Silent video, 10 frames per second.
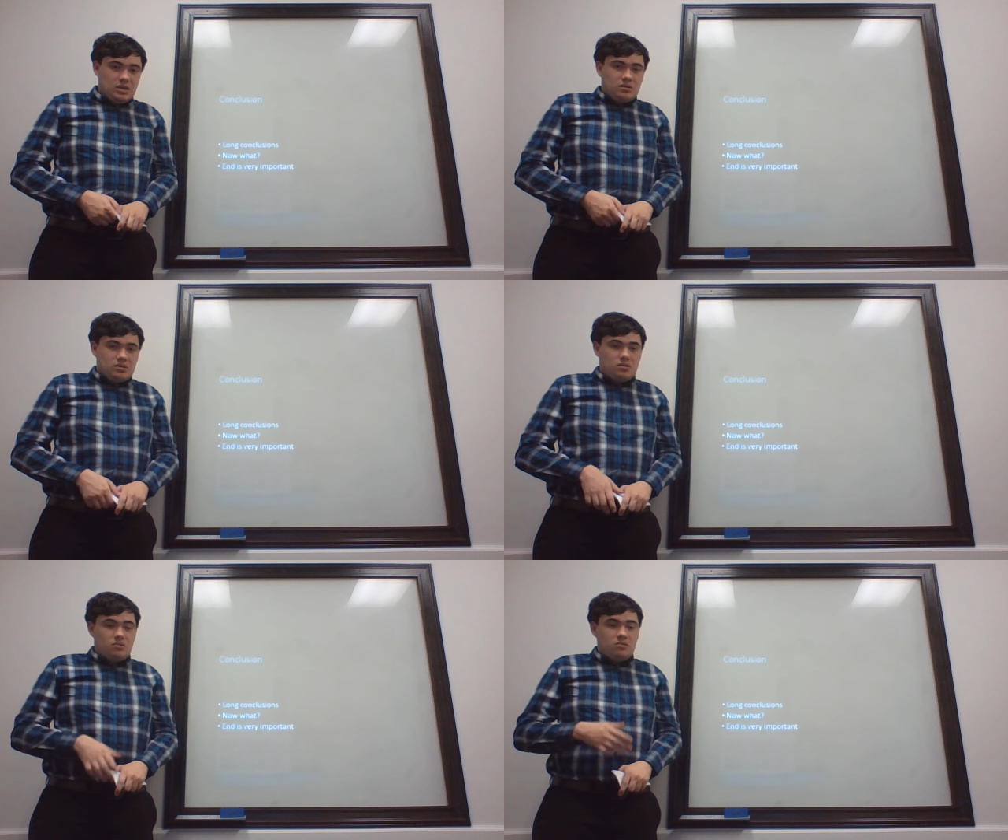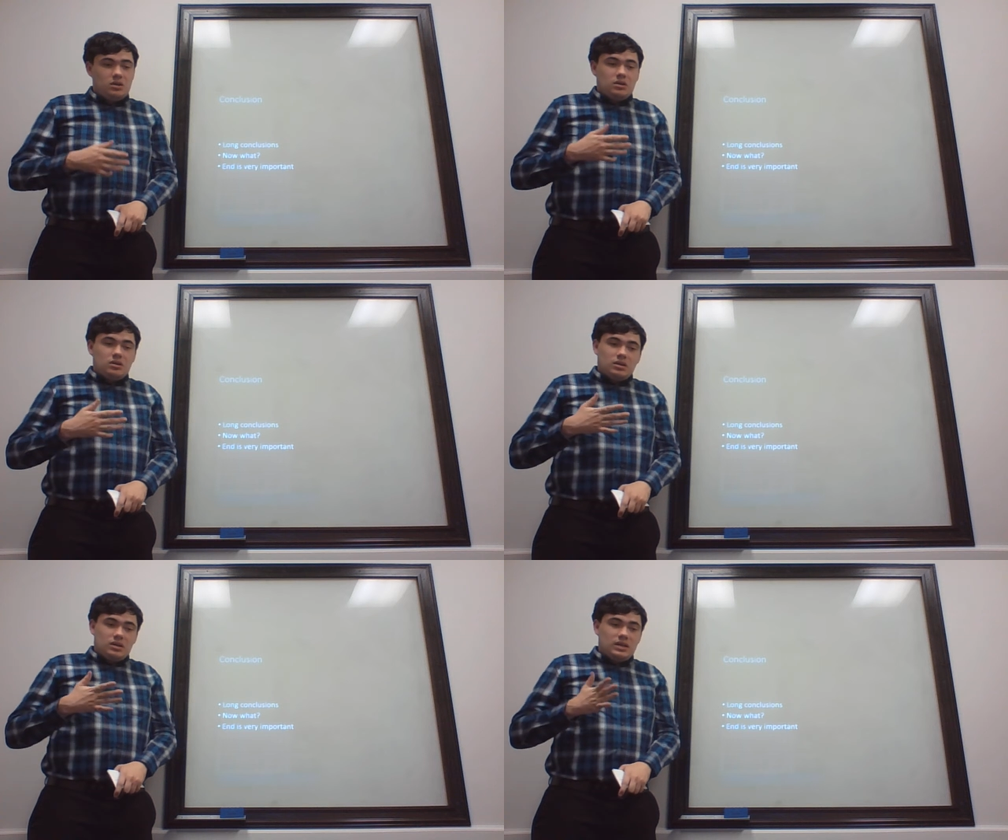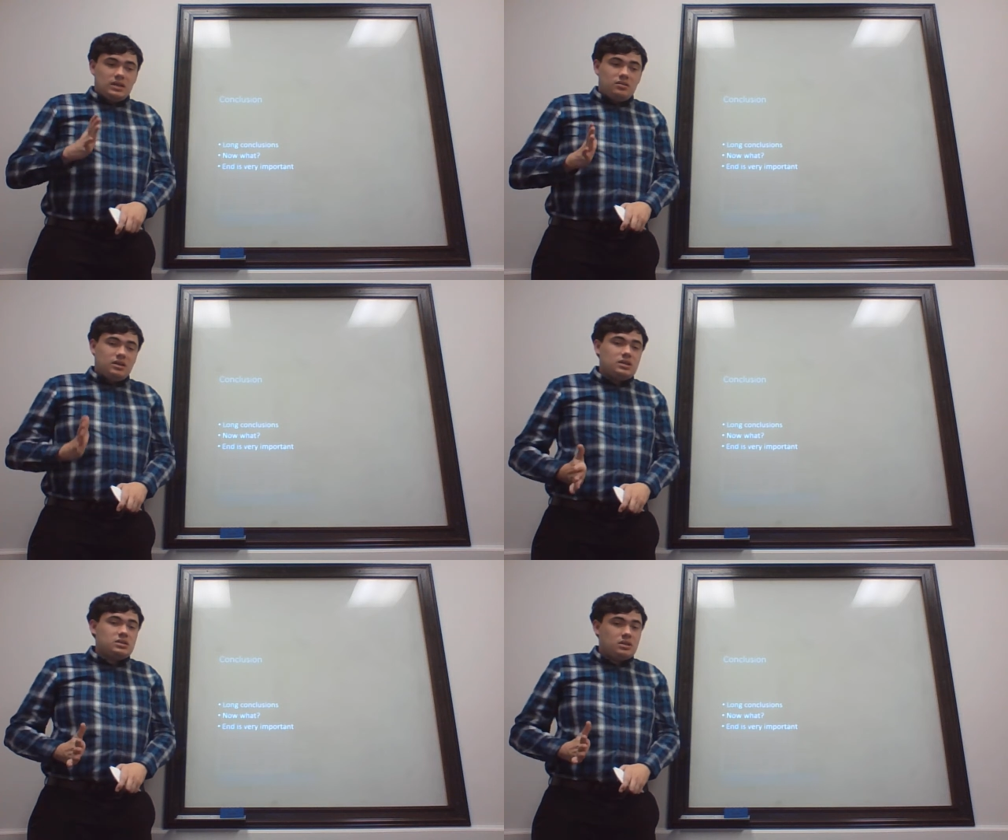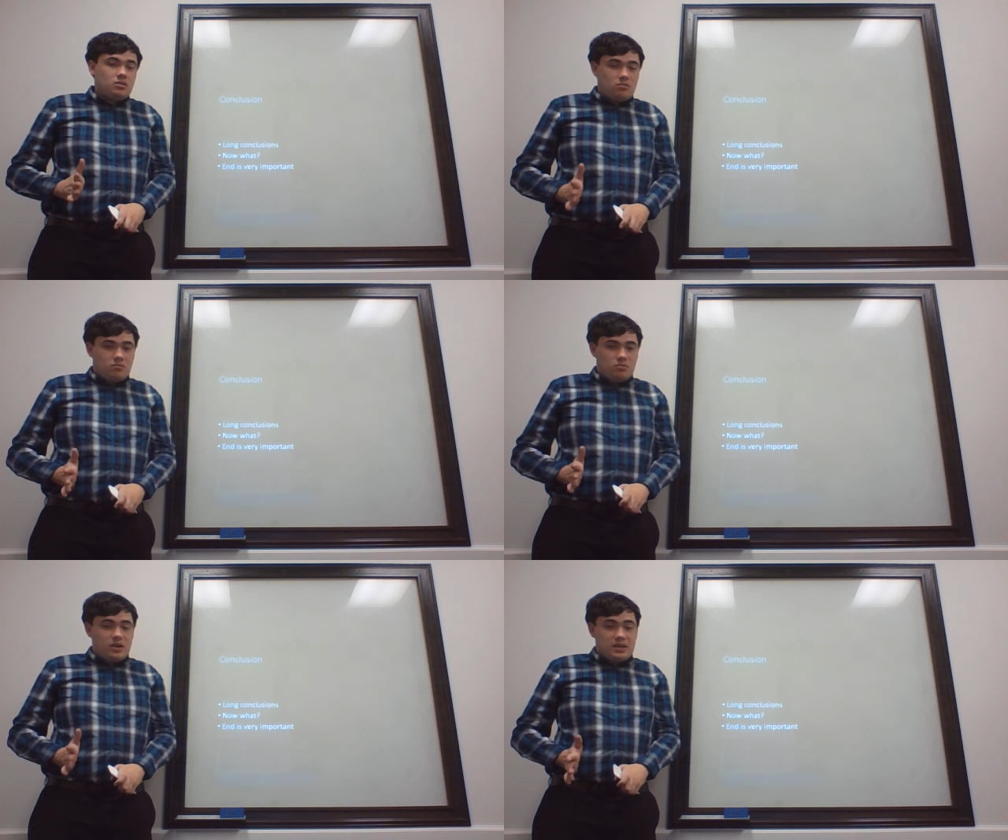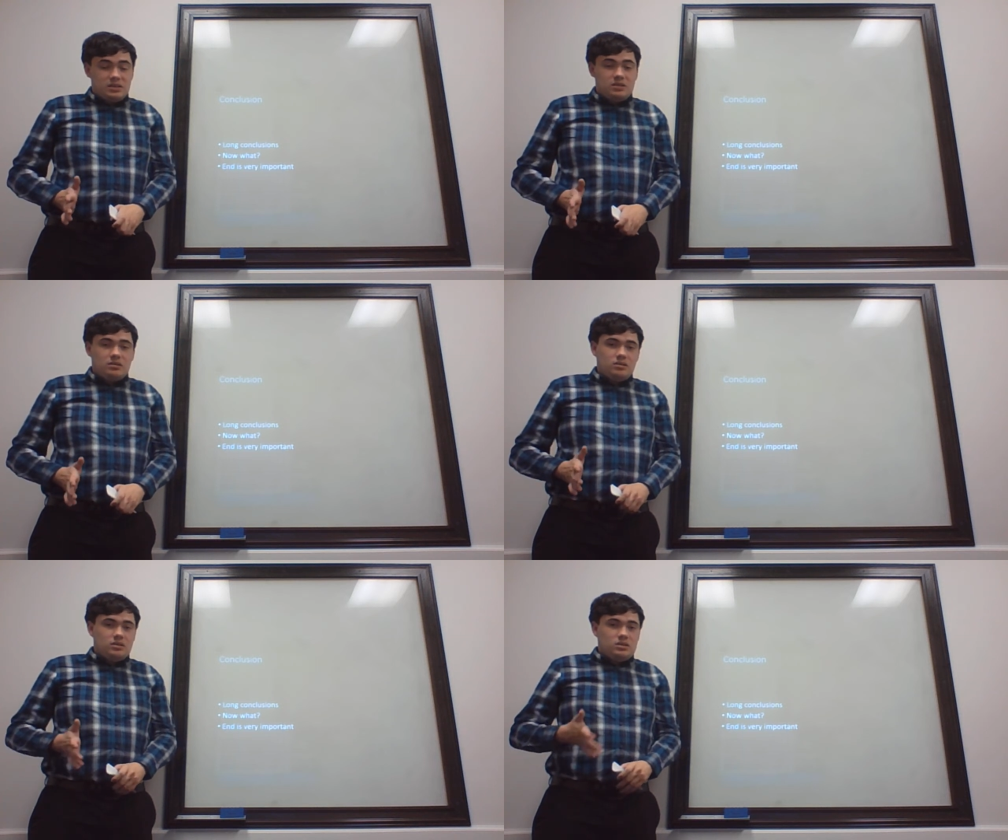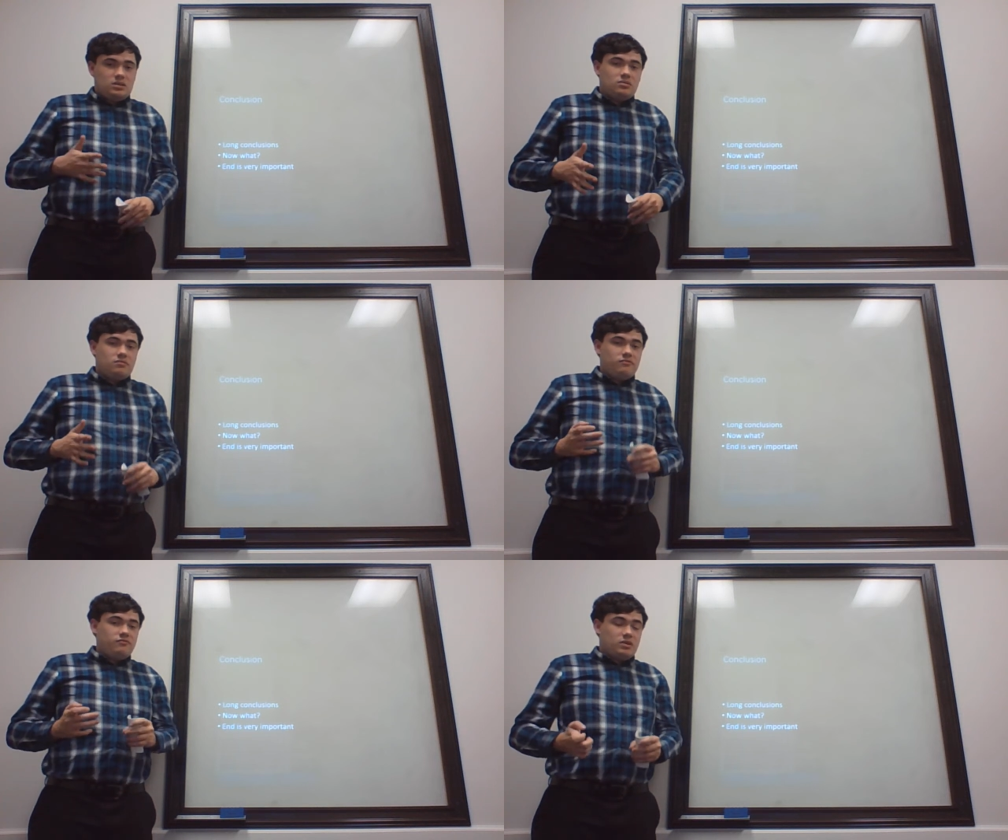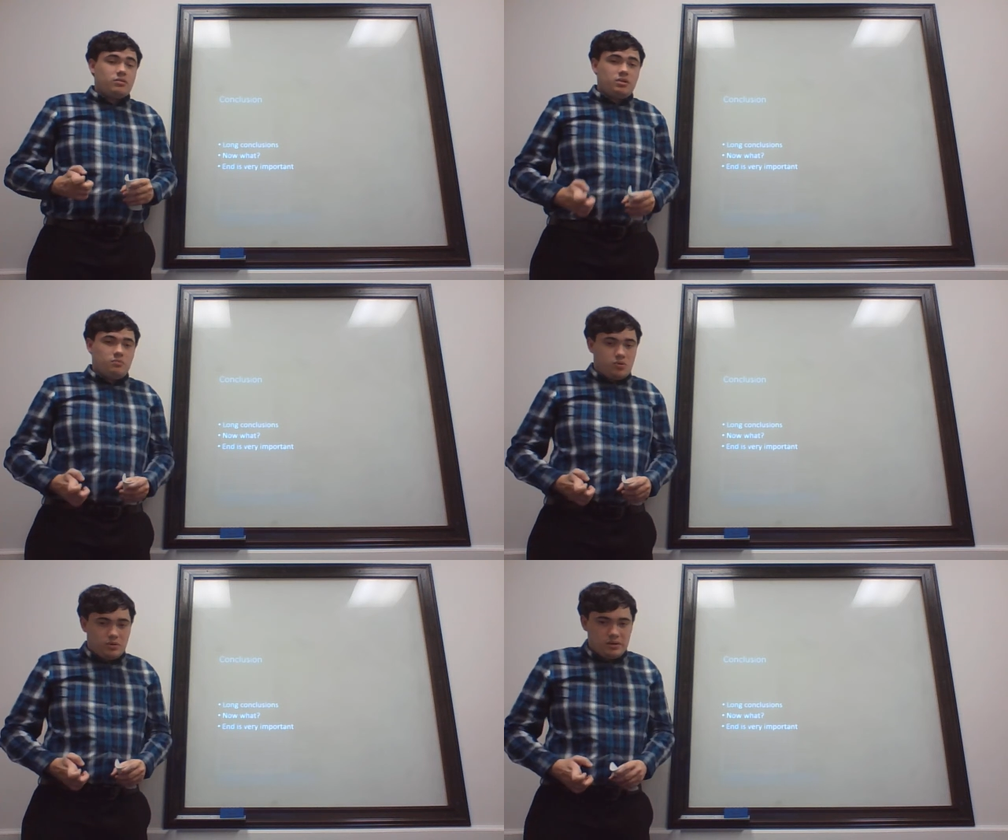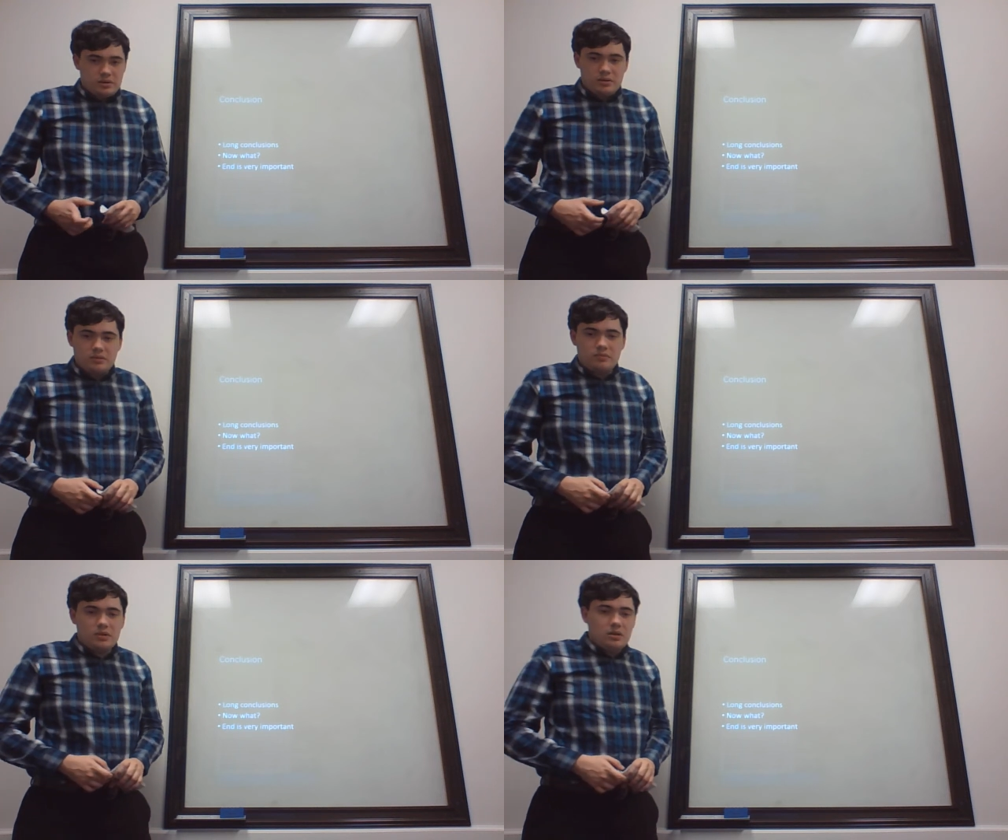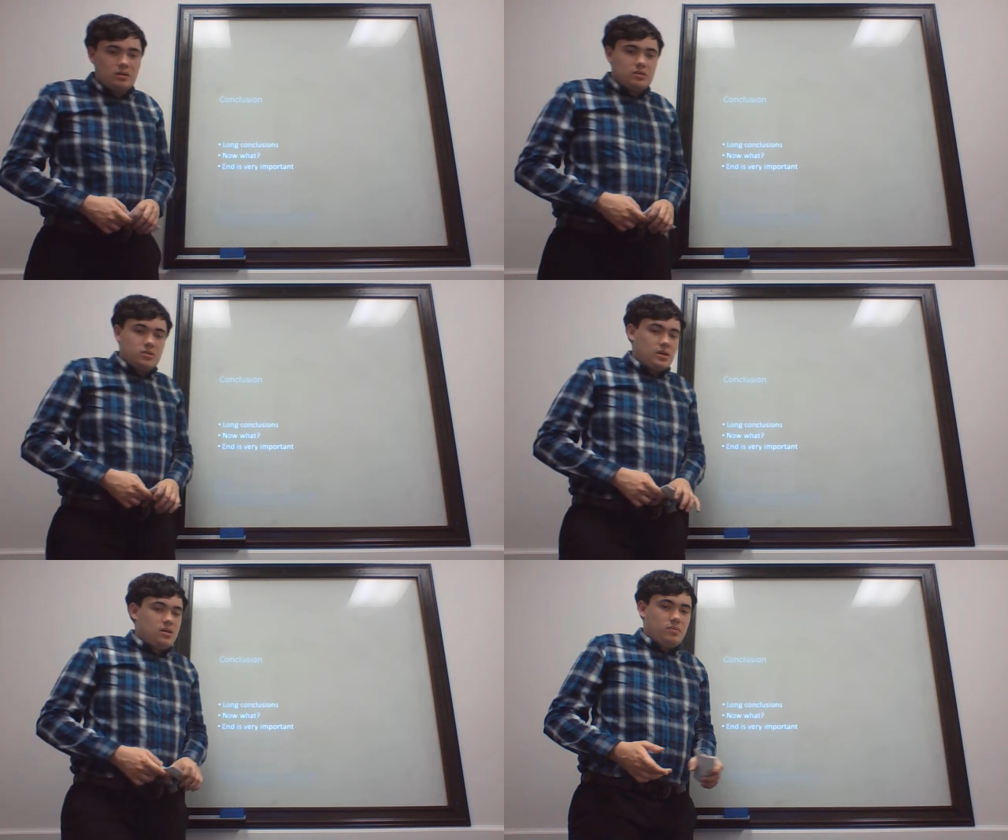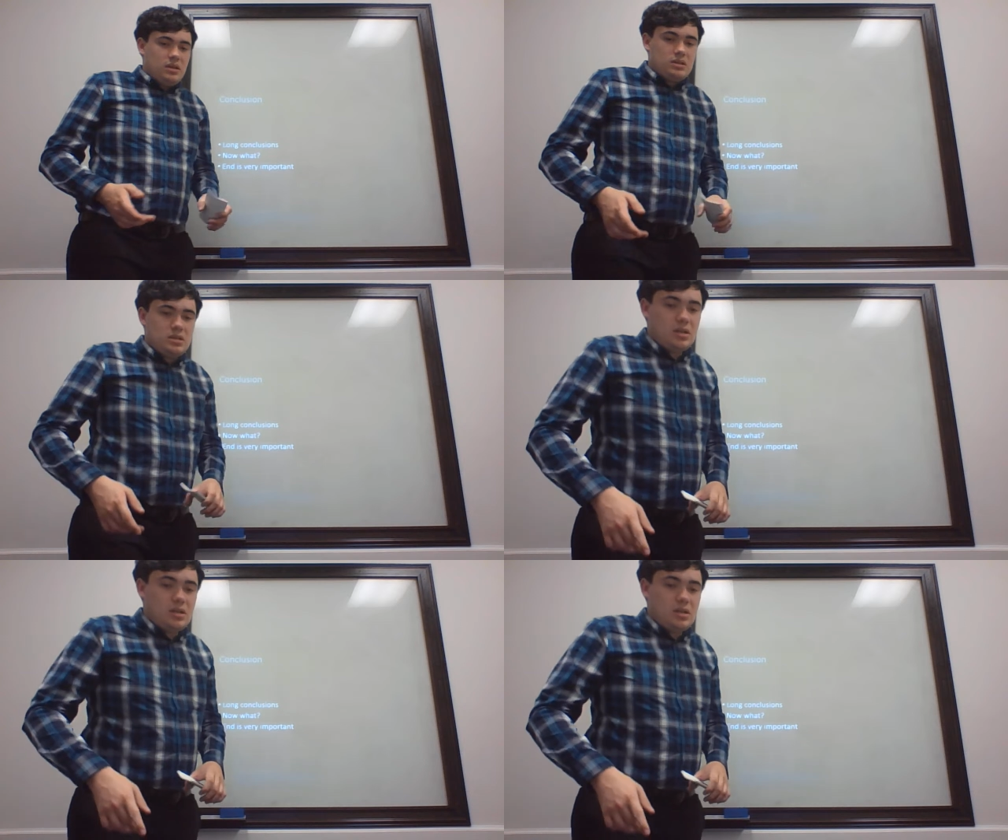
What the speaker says: So getting the ending right is very important. So how do we get this